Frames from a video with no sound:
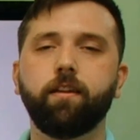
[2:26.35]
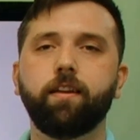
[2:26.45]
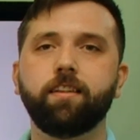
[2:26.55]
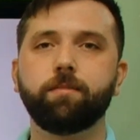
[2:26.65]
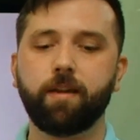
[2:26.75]

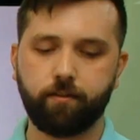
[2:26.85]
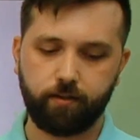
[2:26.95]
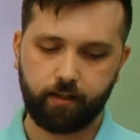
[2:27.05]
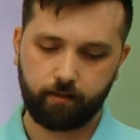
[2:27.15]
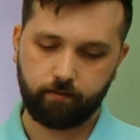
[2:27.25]
is meant to
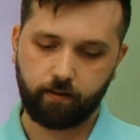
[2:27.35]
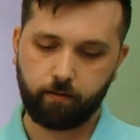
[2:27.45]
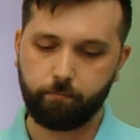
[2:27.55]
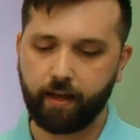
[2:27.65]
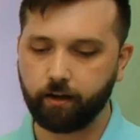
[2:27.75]
give
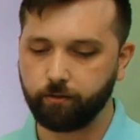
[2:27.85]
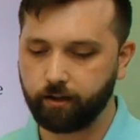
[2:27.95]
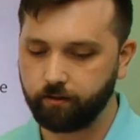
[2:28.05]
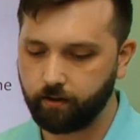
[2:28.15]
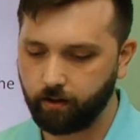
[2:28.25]

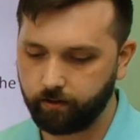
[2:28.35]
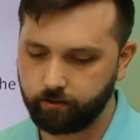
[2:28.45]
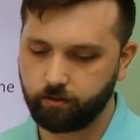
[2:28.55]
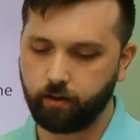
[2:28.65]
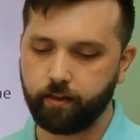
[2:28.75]
background knowledge
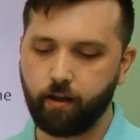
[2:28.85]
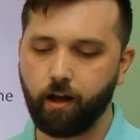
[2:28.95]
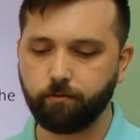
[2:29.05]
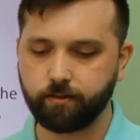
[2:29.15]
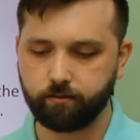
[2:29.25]
on the
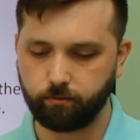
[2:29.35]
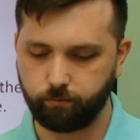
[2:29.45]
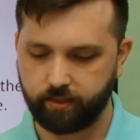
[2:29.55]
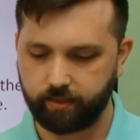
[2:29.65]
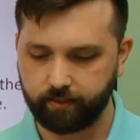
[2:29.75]
novels that we're
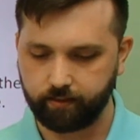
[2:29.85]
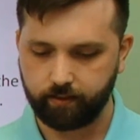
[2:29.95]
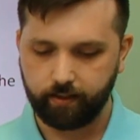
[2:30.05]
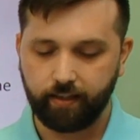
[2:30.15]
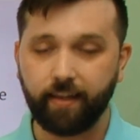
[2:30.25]
reading,
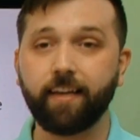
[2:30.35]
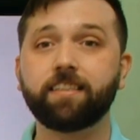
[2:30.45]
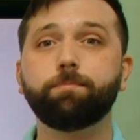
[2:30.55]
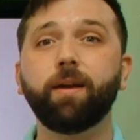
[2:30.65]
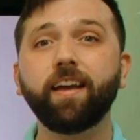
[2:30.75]

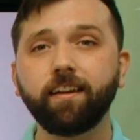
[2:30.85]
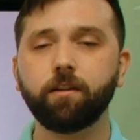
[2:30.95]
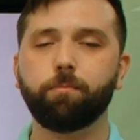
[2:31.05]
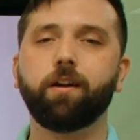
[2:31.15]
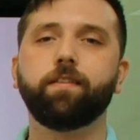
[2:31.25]
expand
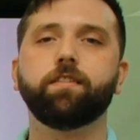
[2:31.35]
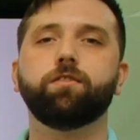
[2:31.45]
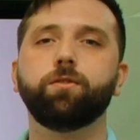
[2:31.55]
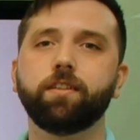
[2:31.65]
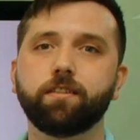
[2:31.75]
upon the
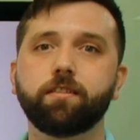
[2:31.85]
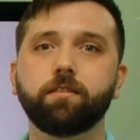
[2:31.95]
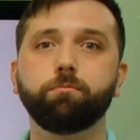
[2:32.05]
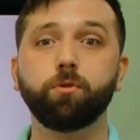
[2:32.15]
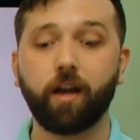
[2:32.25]
students'
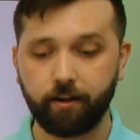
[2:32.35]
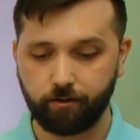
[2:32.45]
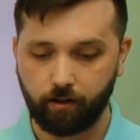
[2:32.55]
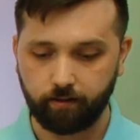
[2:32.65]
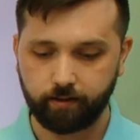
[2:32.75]
prior
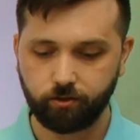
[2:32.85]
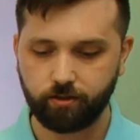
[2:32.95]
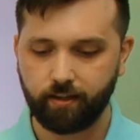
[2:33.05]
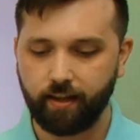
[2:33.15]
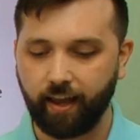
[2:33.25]
knowledge,
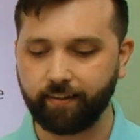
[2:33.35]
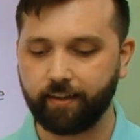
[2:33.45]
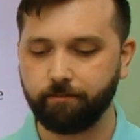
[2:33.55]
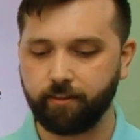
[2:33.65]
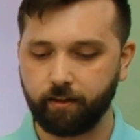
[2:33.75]
and
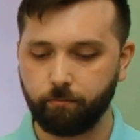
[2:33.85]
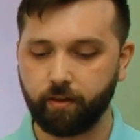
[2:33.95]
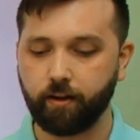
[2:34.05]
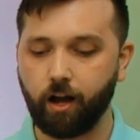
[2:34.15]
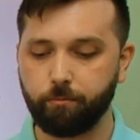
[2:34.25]
give them an
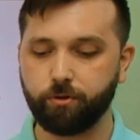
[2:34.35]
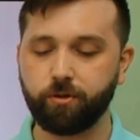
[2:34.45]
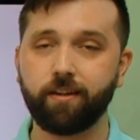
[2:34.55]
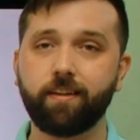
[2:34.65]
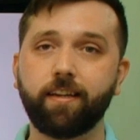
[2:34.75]

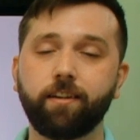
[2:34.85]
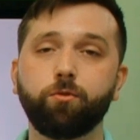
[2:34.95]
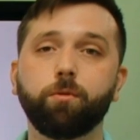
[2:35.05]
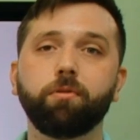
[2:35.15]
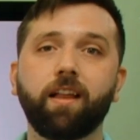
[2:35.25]
opportunity to
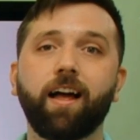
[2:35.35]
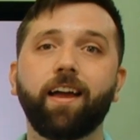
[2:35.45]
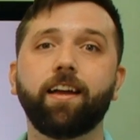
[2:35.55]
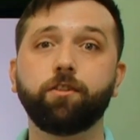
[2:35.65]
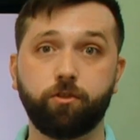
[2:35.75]
apply
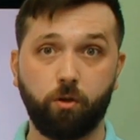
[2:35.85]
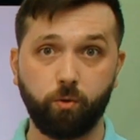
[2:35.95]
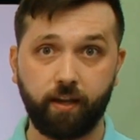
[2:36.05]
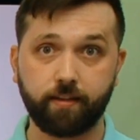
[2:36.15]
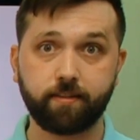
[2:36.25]
and
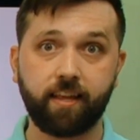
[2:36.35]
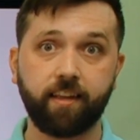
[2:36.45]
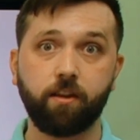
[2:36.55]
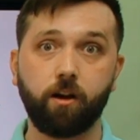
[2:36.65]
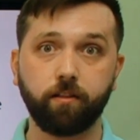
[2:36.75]
showcase that
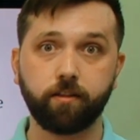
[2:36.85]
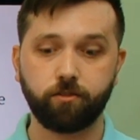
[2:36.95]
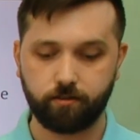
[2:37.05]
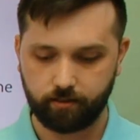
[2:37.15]
knowledge.